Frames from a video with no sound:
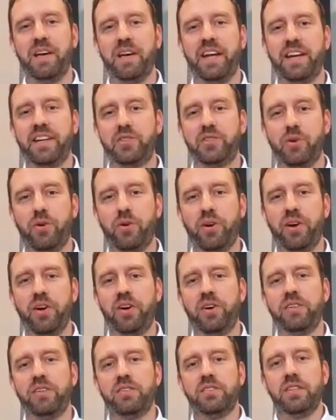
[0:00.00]
an
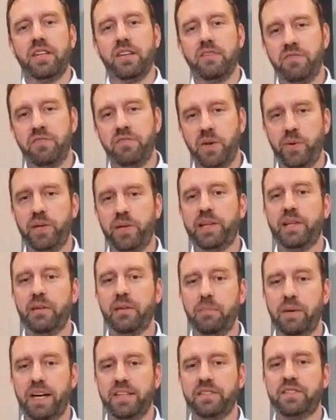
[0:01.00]
editorial view a
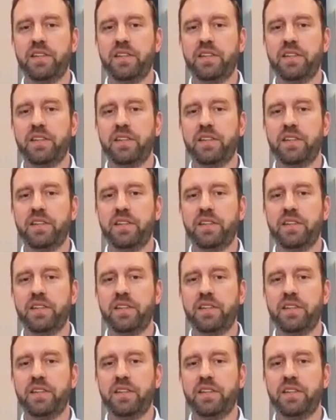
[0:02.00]
little bit.